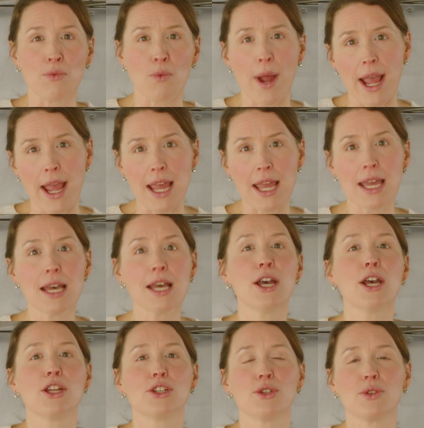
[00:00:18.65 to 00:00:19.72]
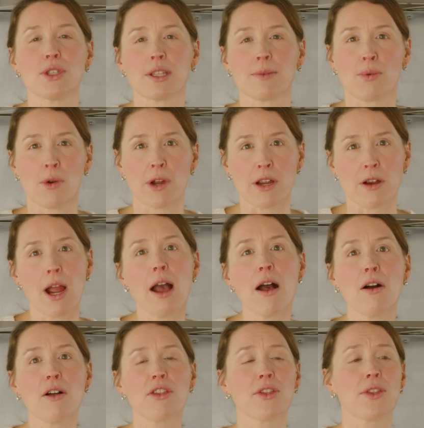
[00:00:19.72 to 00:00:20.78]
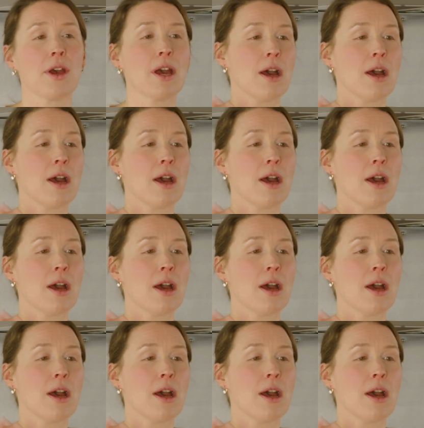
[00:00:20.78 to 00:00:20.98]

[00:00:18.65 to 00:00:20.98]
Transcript: way to support your health,